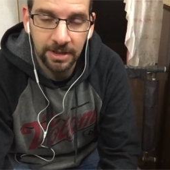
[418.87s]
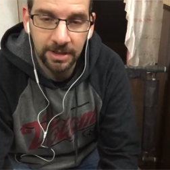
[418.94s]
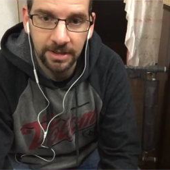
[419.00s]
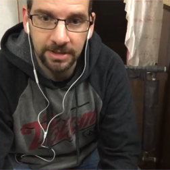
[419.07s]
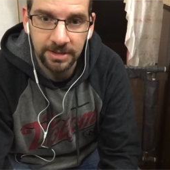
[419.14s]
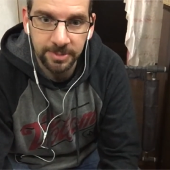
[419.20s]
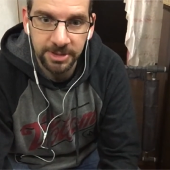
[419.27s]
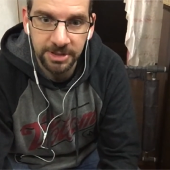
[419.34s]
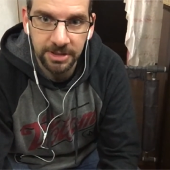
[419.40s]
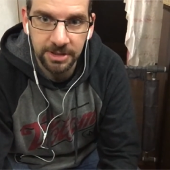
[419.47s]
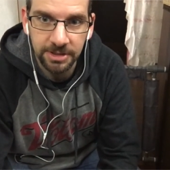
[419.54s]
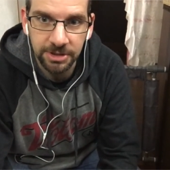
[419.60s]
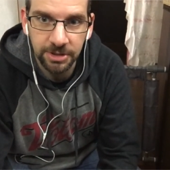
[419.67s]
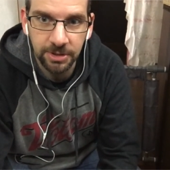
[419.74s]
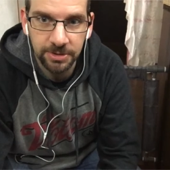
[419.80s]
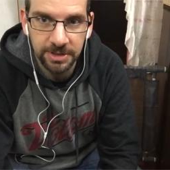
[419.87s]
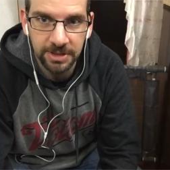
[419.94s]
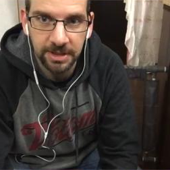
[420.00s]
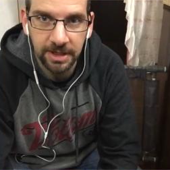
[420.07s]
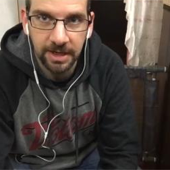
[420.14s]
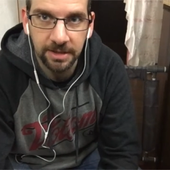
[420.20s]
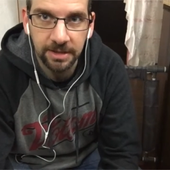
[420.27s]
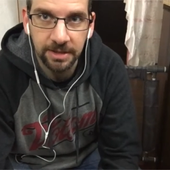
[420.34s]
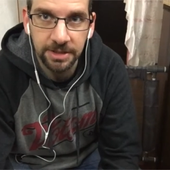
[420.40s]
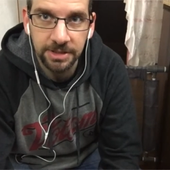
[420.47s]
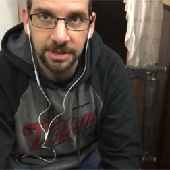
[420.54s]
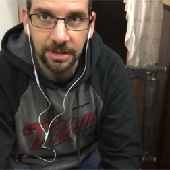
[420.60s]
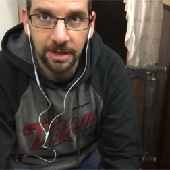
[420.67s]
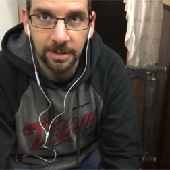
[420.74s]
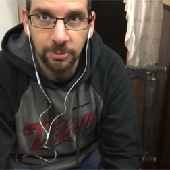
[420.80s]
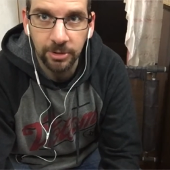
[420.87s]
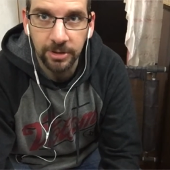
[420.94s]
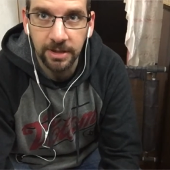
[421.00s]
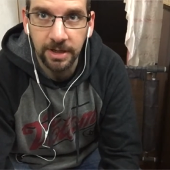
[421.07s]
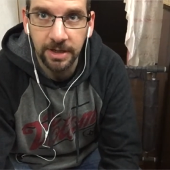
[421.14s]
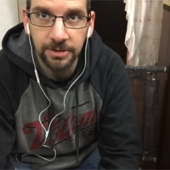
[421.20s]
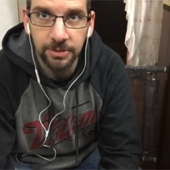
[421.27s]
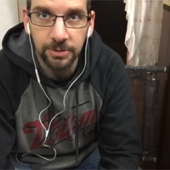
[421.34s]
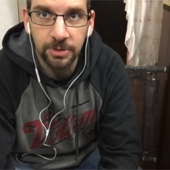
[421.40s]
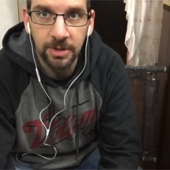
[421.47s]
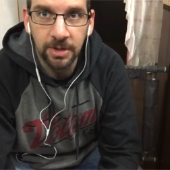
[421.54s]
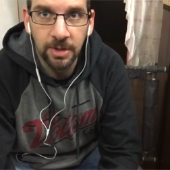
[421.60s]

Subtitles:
especially because she goes in and out of the kitchen a lot more than I do.